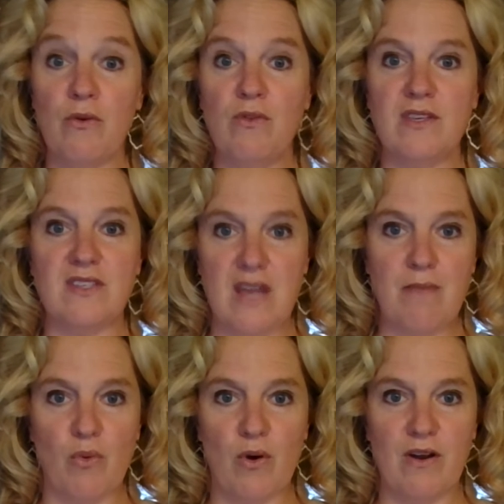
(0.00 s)
the
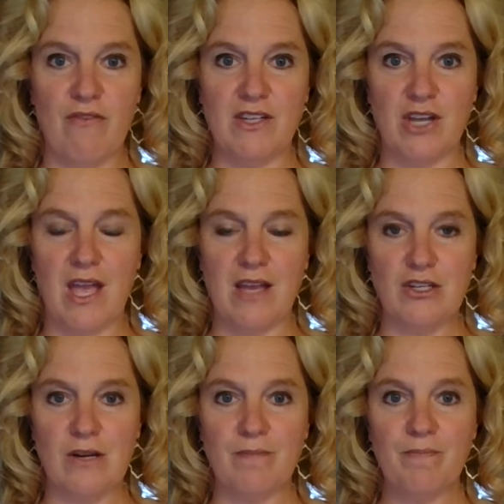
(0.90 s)
State Board of
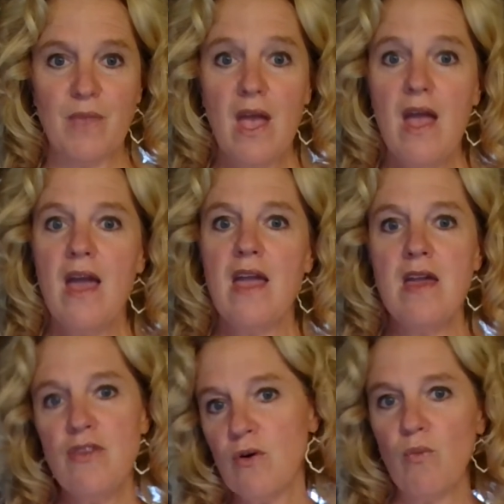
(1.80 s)
Education. Either